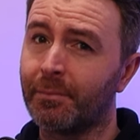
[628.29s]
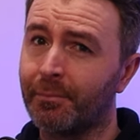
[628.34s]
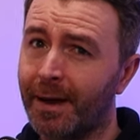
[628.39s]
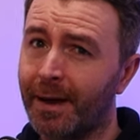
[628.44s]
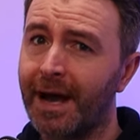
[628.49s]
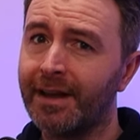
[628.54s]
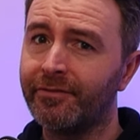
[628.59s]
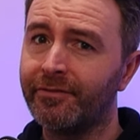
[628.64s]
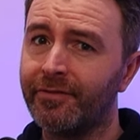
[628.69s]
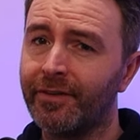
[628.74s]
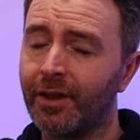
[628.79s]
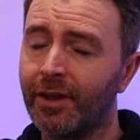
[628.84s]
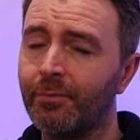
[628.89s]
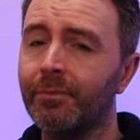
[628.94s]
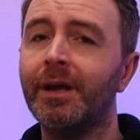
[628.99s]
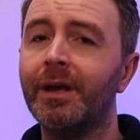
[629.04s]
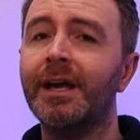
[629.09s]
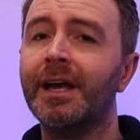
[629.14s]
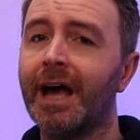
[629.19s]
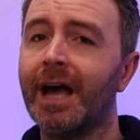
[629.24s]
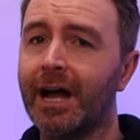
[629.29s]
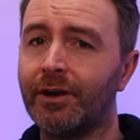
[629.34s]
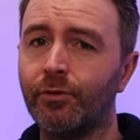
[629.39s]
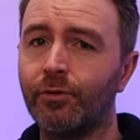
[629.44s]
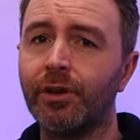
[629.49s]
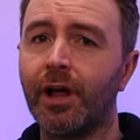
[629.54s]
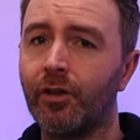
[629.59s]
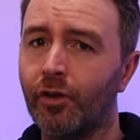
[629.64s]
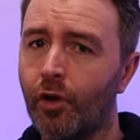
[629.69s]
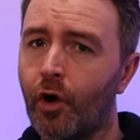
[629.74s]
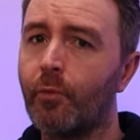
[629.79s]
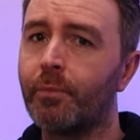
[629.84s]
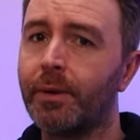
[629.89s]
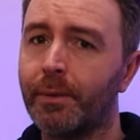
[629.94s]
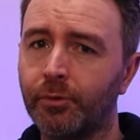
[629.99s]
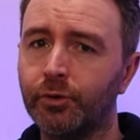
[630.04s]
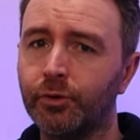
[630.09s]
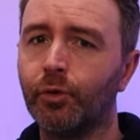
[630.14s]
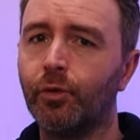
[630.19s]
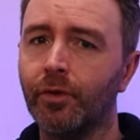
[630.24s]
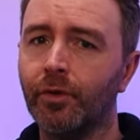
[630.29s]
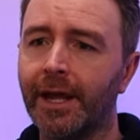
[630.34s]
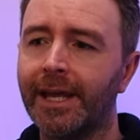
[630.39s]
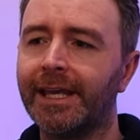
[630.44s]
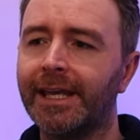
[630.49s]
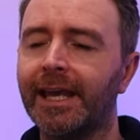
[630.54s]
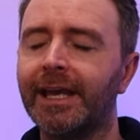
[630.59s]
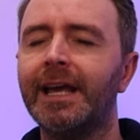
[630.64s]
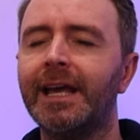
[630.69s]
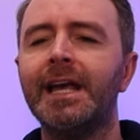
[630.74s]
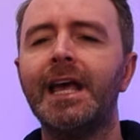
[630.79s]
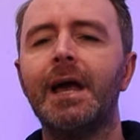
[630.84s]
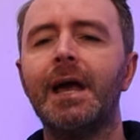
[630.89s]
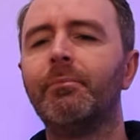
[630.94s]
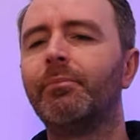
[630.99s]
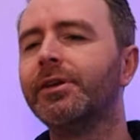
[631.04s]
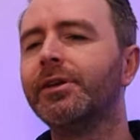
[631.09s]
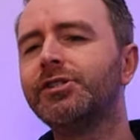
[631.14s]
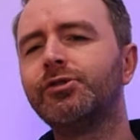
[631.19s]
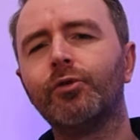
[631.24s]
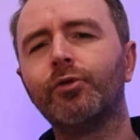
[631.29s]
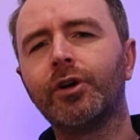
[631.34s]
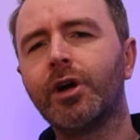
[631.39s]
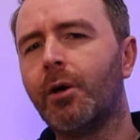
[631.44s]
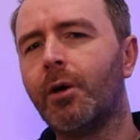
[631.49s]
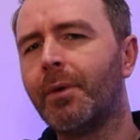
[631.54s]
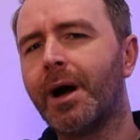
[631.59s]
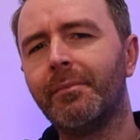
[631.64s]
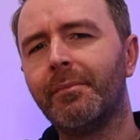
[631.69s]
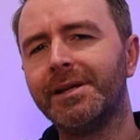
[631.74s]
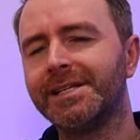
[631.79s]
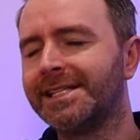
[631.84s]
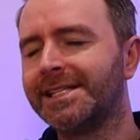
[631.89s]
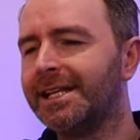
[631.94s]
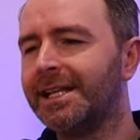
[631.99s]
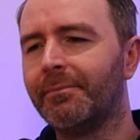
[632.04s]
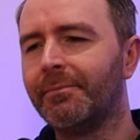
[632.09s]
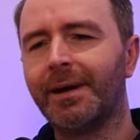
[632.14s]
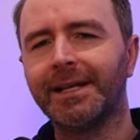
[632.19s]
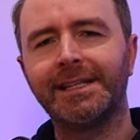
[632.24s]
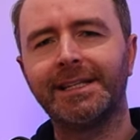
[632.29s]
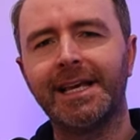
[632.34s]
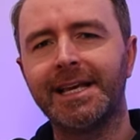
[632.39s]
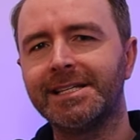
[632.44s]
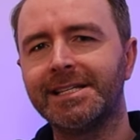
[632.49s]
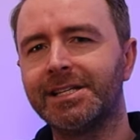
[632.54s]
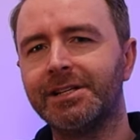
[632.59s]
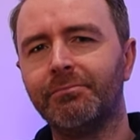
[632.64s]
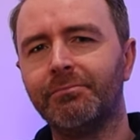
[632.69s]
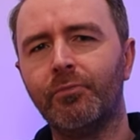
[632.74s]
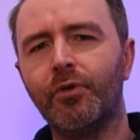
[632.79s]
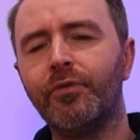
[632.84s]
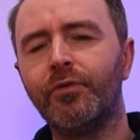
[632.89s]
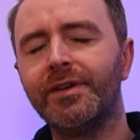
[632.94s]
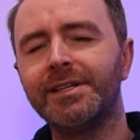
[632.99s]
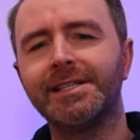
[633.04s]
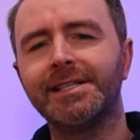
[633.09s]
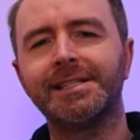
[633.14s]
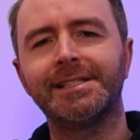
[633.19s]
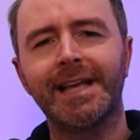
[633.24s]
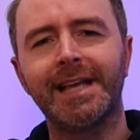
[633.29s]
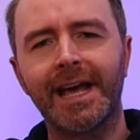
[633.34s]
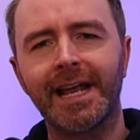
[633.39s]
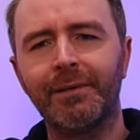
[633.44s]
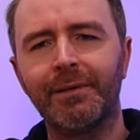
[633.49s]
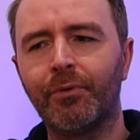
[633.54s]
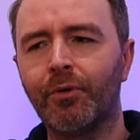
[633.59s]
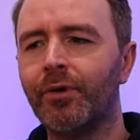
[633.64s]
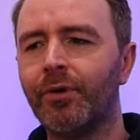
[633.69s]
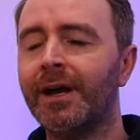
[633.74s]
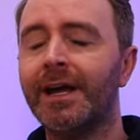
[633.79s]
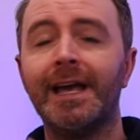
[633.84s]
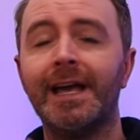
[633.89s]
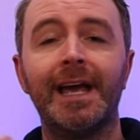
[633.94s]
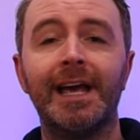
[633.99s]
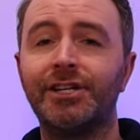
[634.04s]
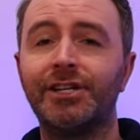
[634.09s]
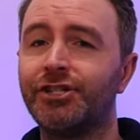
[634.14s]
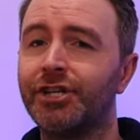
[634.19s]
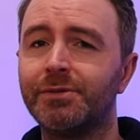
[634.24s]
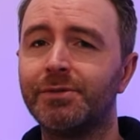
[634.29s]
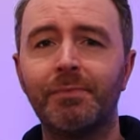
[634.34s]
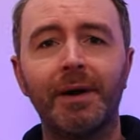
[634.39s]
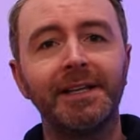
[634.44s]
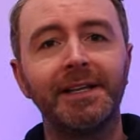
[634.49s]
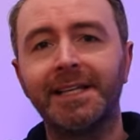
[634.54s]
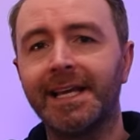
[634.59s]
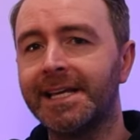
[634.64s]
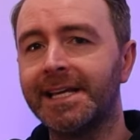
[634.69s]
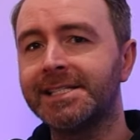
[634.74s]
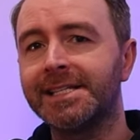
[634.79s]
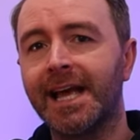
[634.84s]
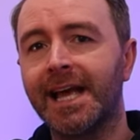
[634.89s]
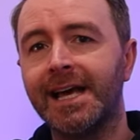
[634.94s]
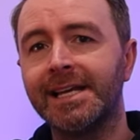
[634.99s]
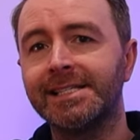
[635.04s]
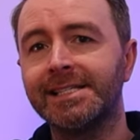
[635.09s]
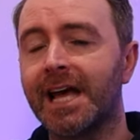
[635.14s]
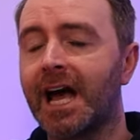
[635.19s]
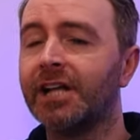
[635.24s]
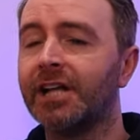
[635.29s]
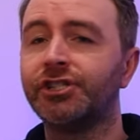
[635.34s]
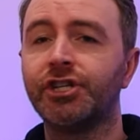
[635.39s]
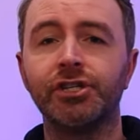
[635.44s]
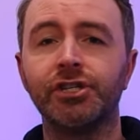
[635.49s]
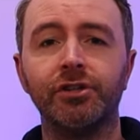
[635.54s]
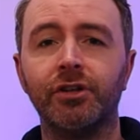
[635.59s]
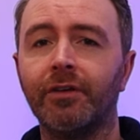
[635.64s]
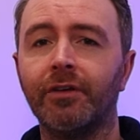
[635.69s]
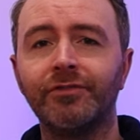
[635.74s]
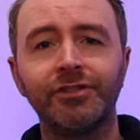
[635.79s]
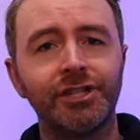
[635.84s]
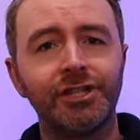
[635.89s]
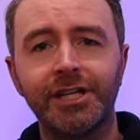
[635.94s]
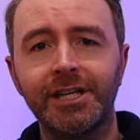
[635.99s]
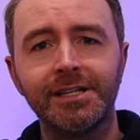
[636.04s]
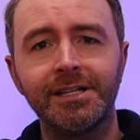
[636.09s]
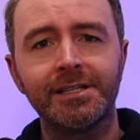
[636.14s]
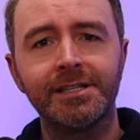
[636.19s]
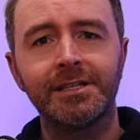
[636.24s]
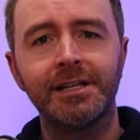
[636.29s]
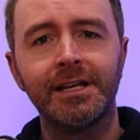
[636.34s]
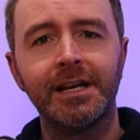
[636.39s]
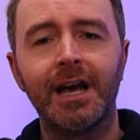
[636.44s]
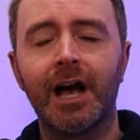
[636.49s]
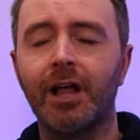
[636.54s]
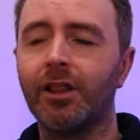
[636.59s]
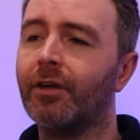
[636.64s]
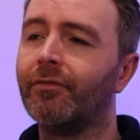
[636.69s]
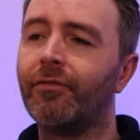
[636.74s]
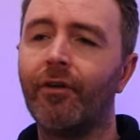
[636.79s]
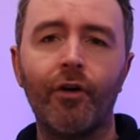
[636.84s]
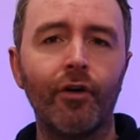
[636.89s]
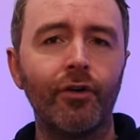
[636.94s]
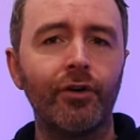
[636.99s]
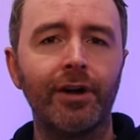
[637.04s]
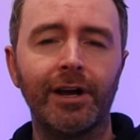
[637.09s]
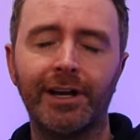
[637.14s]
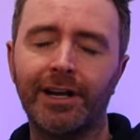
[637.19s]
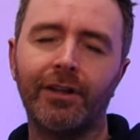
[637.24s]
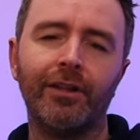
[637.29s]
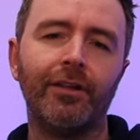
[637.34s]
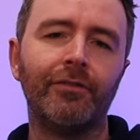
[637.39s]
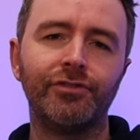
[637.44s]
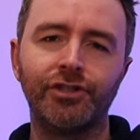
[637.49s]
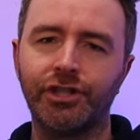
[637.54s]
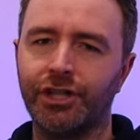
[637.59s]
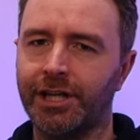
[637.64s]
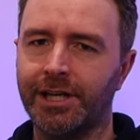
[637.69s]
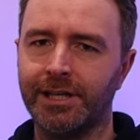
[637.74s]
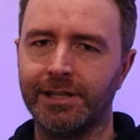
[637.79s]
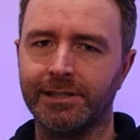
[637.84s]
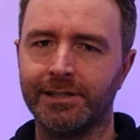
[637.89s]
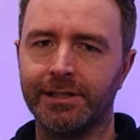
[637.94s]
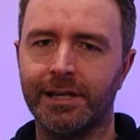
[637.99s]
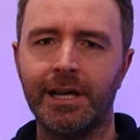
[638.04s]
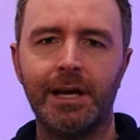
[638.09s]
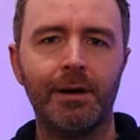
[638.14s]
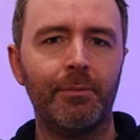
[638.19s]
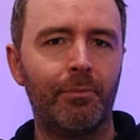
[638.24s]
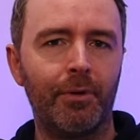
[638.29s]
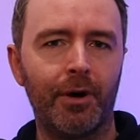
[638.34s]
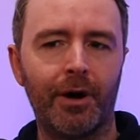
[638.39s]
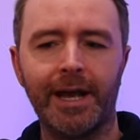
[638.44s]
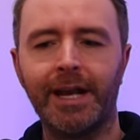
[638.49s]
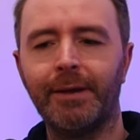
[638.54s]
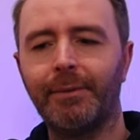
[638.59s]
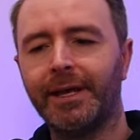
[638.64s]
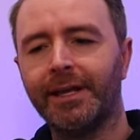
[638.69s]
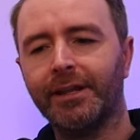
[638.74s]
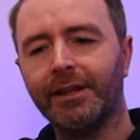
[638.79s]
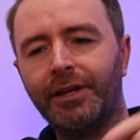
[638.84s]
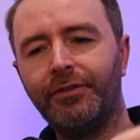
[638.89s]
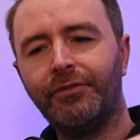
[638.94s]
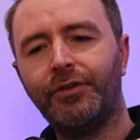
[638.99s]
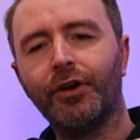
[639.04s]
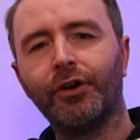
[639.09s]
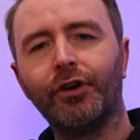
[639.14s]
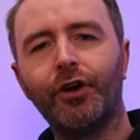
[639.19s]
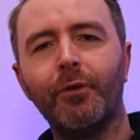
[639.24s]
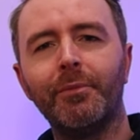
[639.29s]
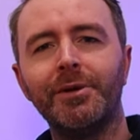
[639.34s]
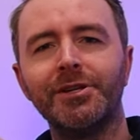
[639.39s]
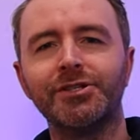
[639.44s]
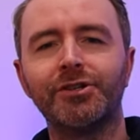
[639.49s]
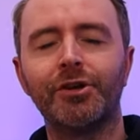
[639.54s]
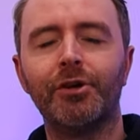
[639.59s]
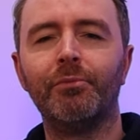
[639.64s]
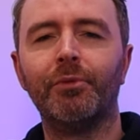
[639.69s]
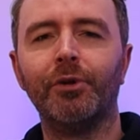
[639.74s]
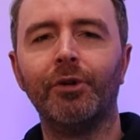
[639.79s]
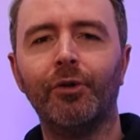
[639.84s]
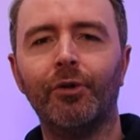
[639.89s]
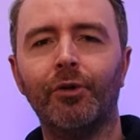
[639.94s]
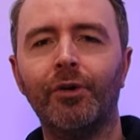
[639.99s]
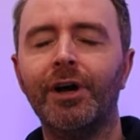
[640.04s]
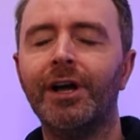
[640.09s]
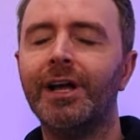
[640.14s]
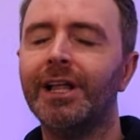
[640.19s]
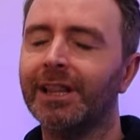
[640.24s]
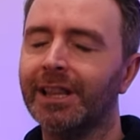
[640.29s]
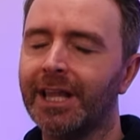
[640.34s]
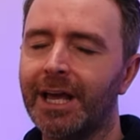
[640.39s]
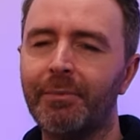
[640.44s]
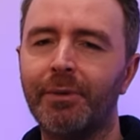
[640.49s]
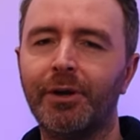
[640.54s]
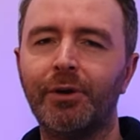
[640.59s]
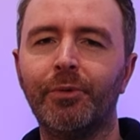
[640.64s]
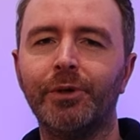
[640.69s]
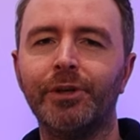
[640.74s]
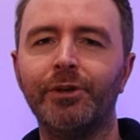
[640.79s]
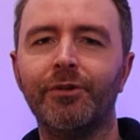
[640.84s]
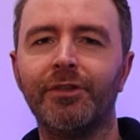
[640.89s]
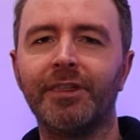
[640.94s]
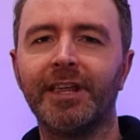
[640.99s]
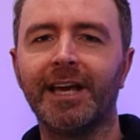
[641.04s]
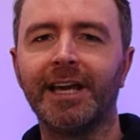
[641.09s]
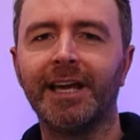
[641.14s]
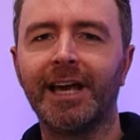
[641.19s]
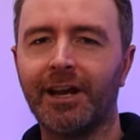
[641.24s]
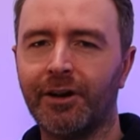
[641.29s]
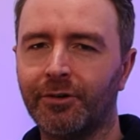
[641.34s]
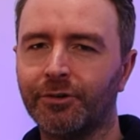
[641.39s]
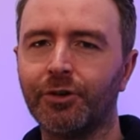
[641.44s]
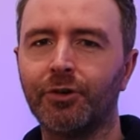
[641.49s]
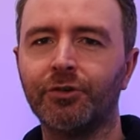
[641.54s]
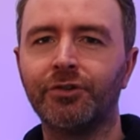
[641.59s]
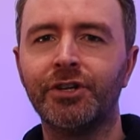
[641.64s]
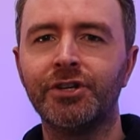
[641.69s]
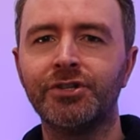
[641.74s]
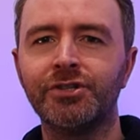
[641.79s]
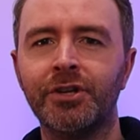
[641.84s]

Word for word: a bad film? I know that a lot of people don't like it. And please don't come at me saying that my taste in movies is terrible. It's just my taste, guys. I just love cheese. I love horror and I love cheese. But anyway, leave your comments down below. Let me know what you think, and I'll talk to you